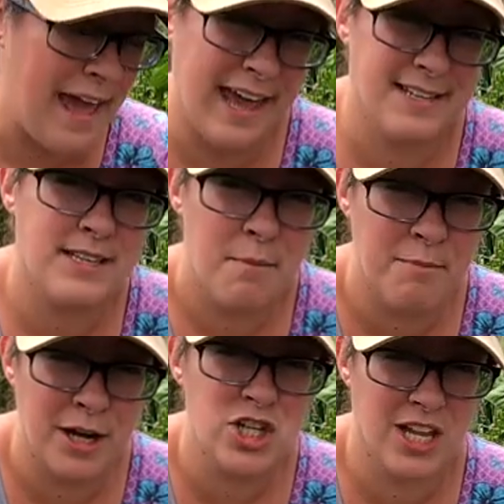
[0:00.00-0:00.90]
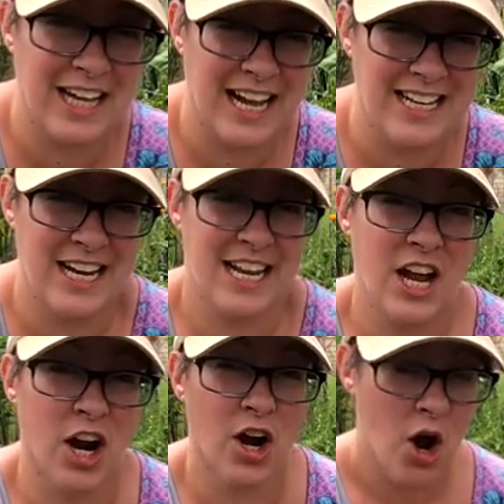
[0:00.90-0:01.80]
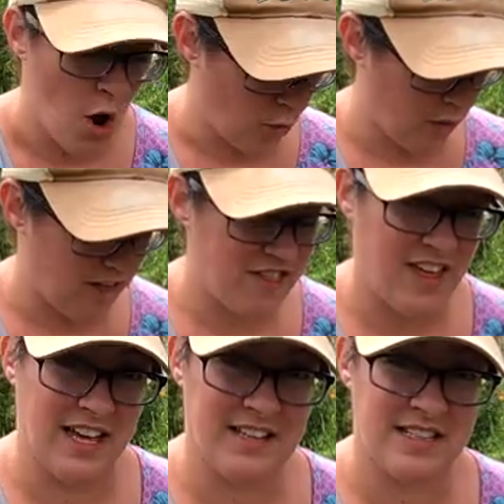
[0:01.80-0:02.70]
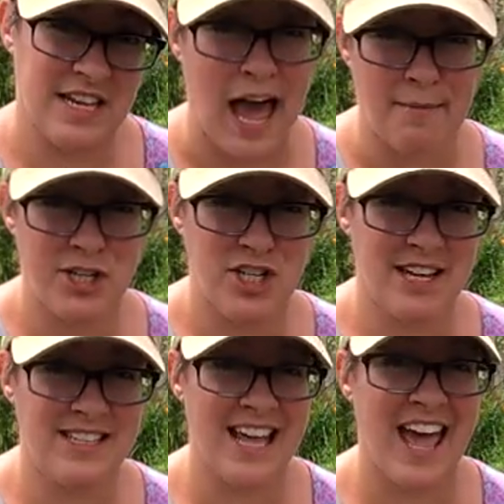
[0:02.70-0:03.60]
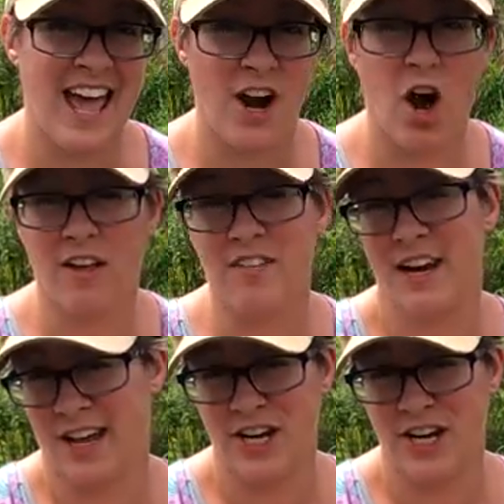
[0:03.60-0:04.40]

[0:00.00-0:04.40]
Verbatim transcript: base, much like I did here with these cabbages and all of that